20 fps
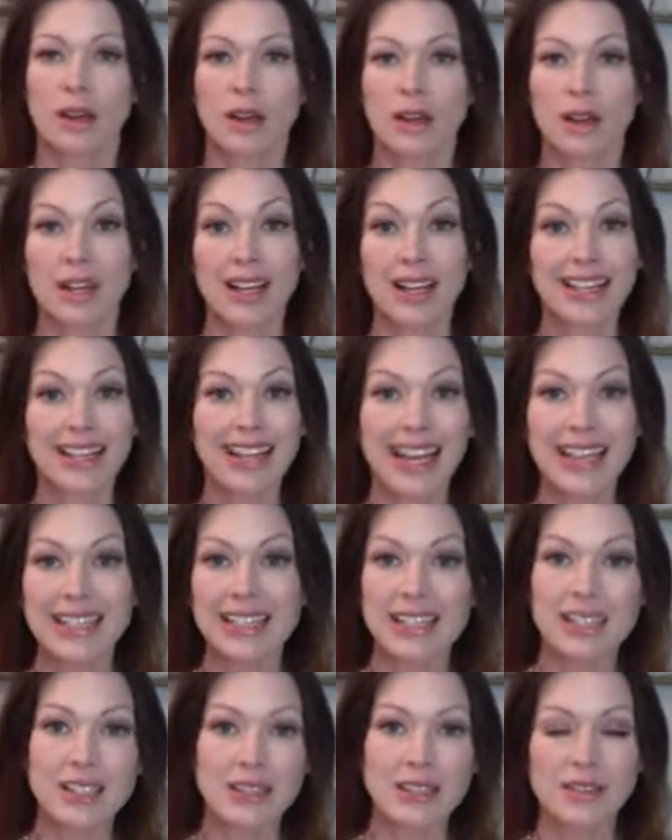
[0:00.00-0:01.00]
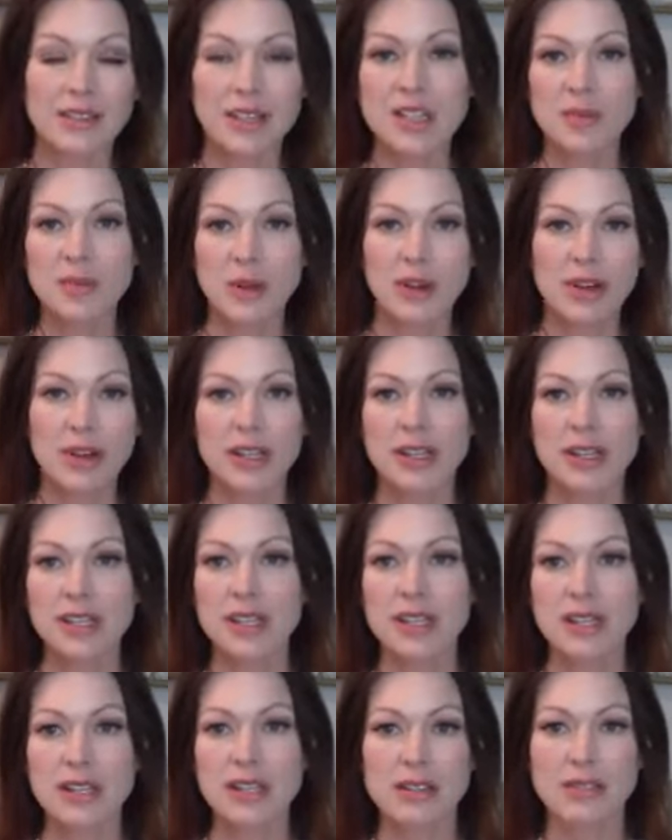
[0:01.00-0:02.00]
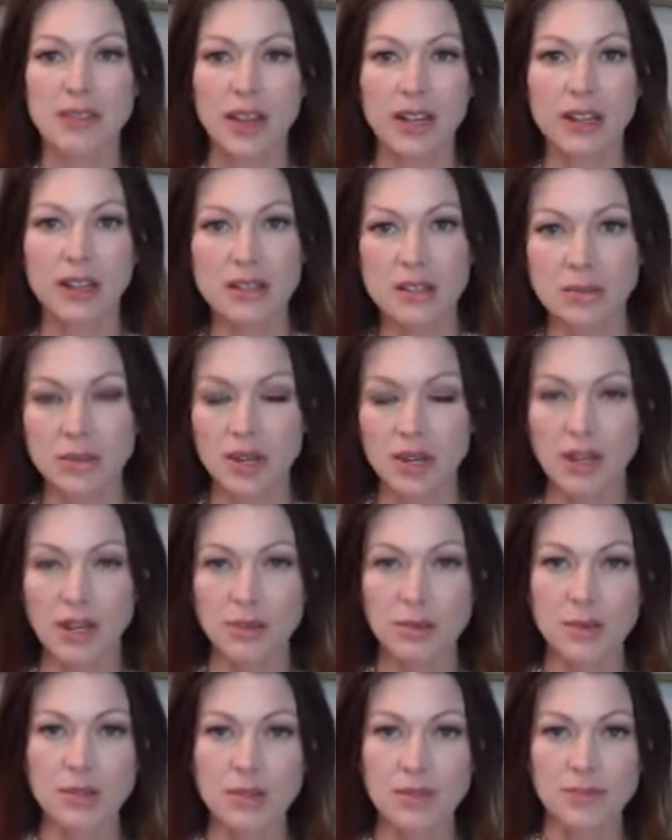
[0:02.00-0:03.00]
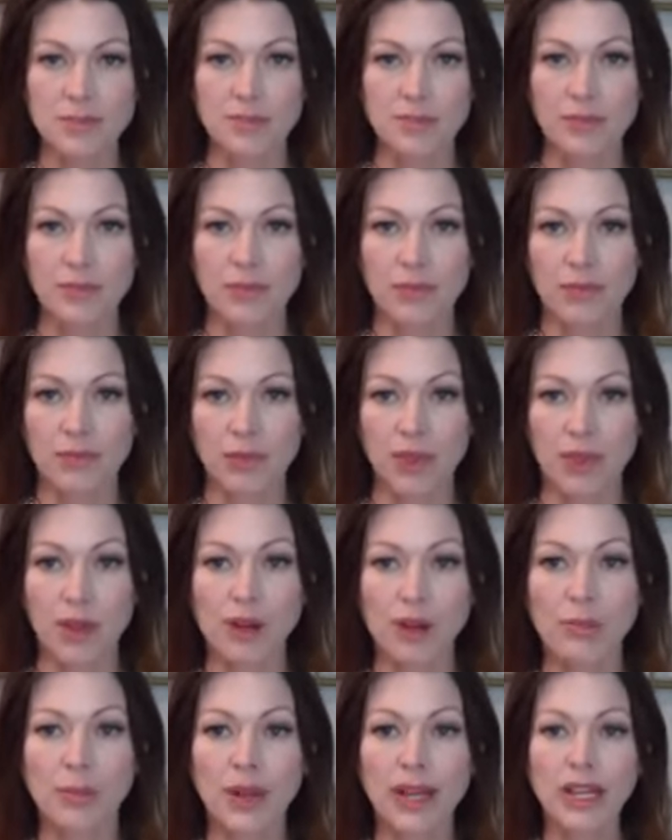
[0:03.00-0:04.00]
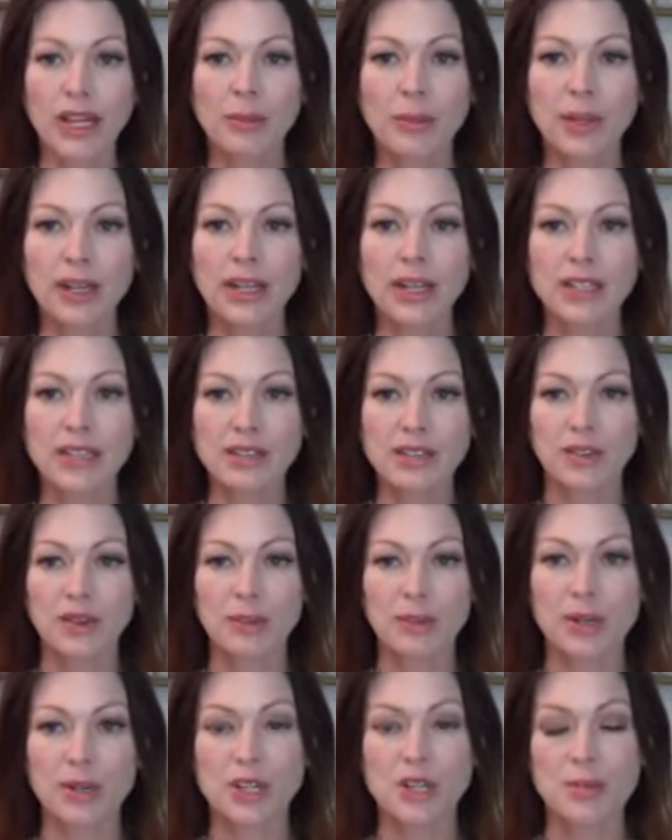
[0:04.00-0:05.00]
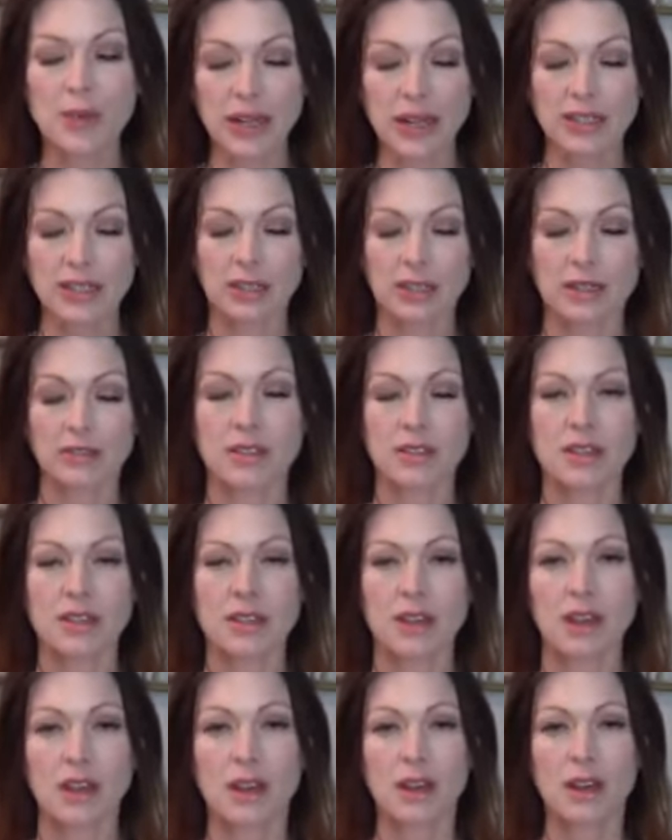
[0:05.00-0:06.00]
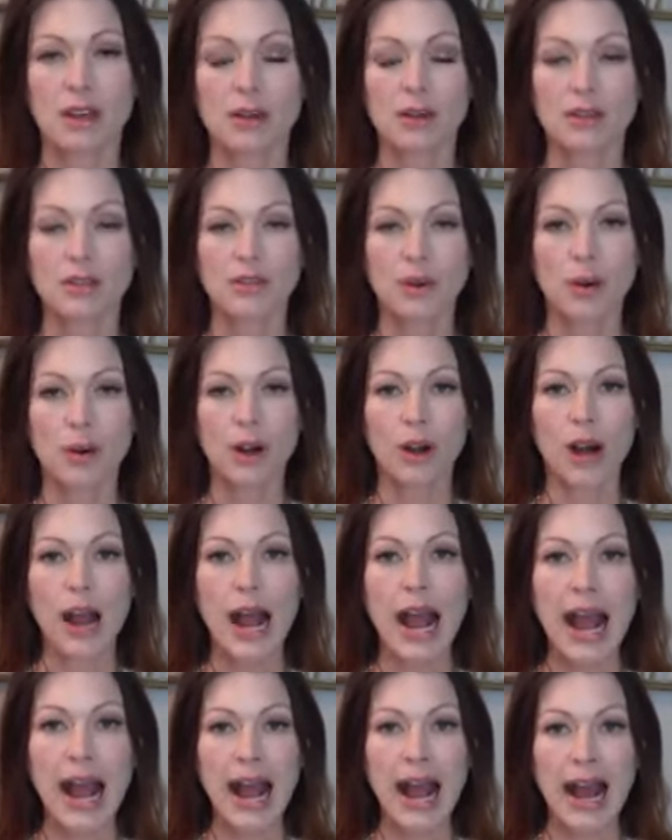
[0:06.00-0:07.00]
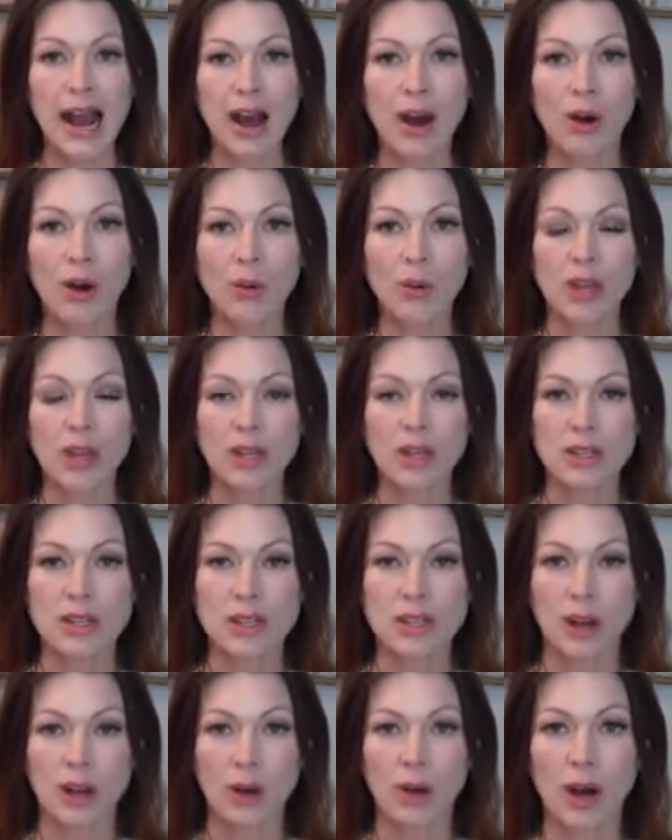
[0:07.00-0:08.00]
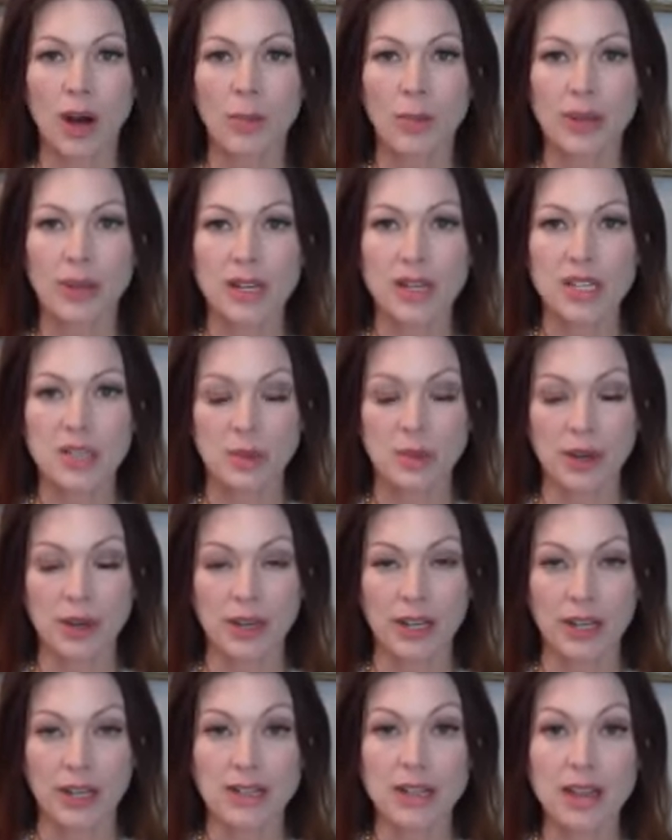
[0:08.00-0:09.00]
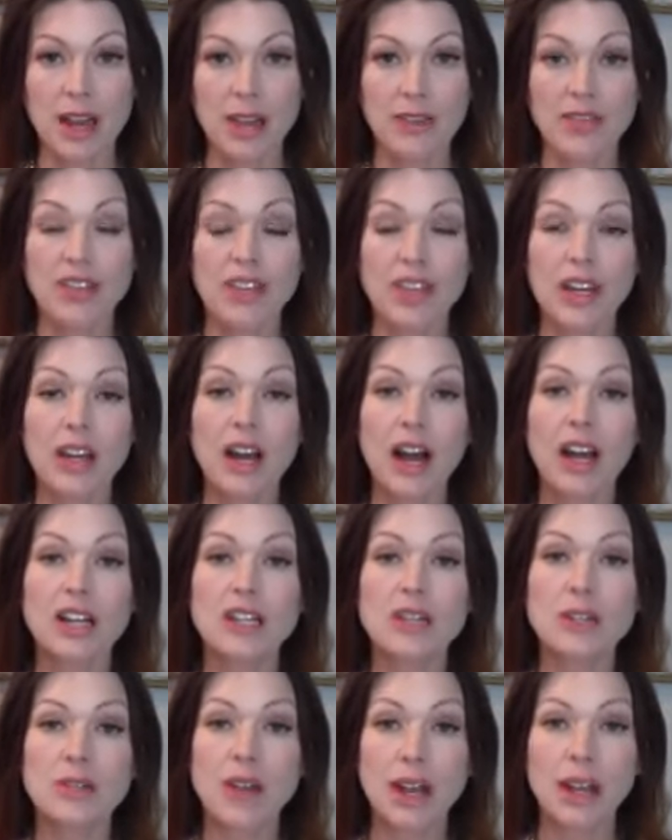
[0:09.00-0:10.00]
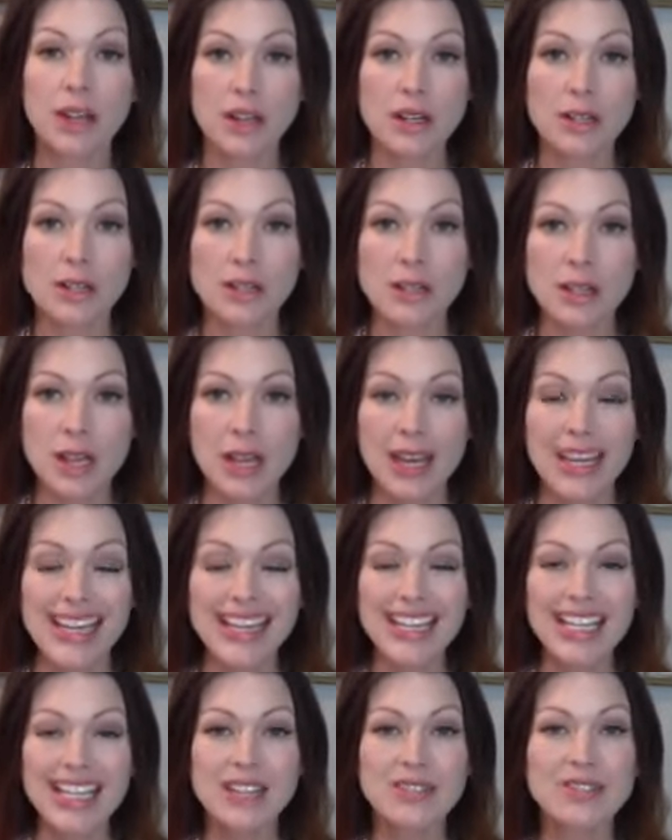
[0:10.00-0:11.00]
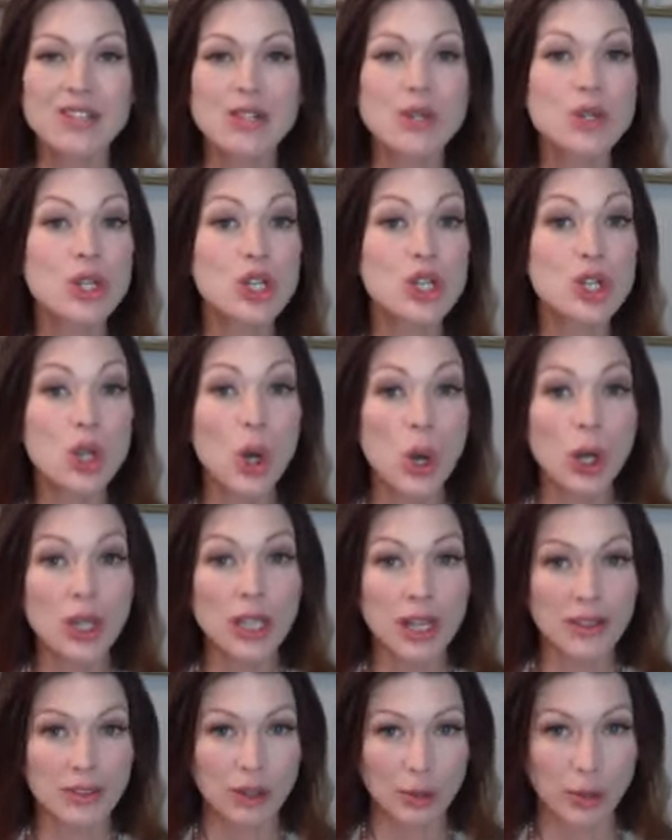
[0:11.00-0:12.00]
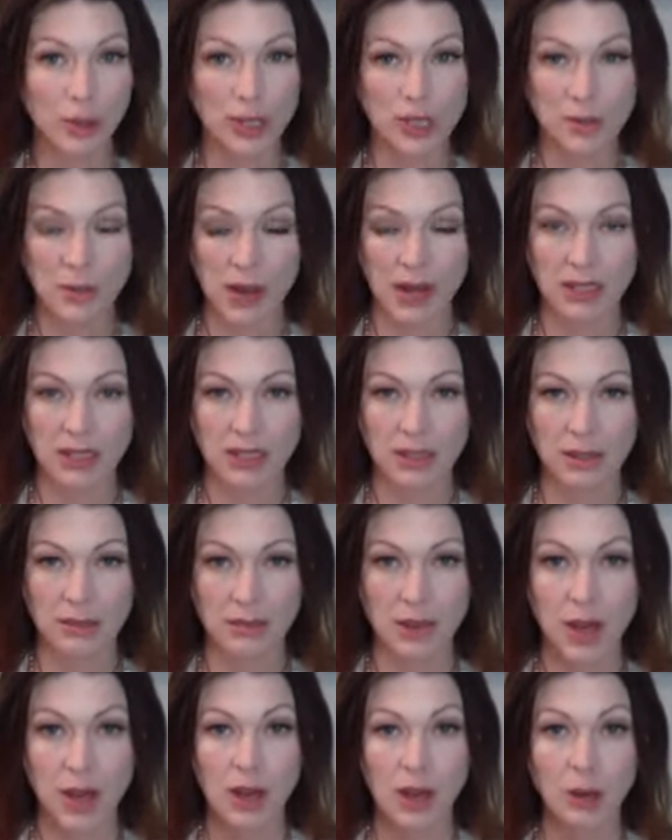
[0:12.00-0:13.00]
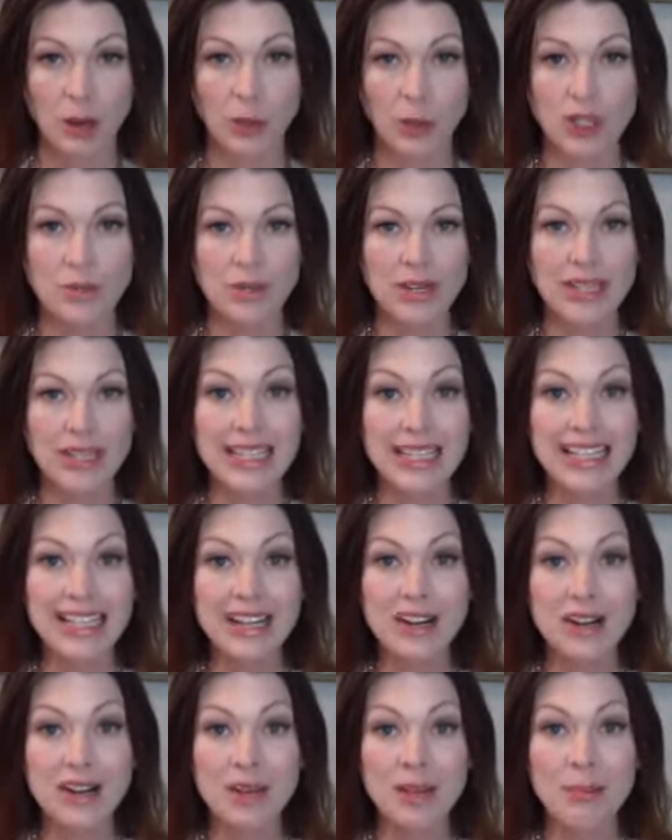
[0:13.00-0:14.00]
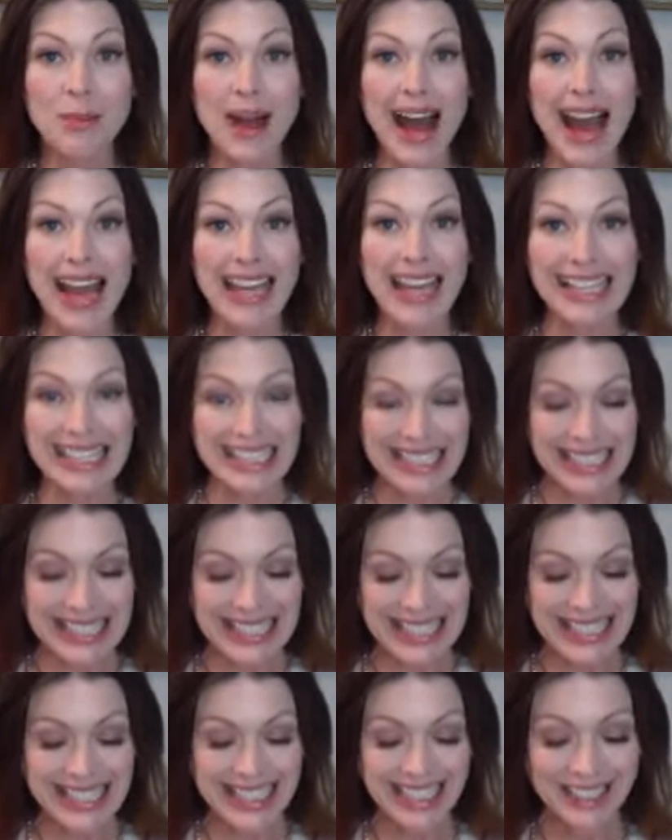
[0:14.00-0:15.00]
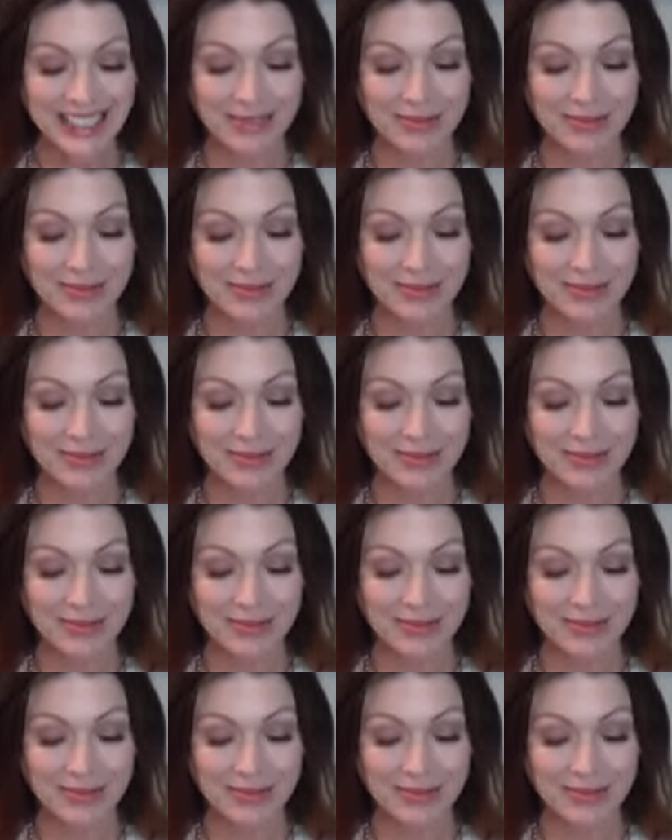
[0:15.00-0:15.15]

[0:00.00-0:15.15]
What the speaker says: collective experiencing this event sometimes. There are many, many different perspectives for how we can show up and experience life. The Akashic Records gives you soul level perspective, which means it's unbiased.